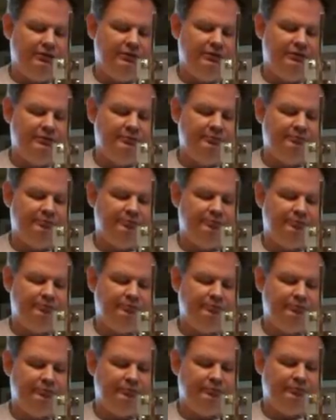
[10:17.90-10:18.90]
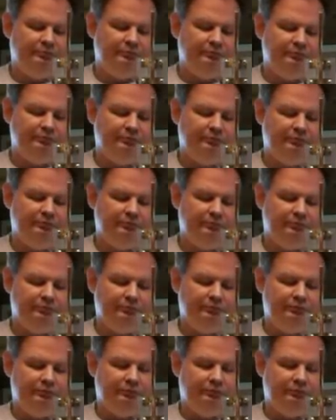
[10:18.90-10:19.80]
(no one is talking)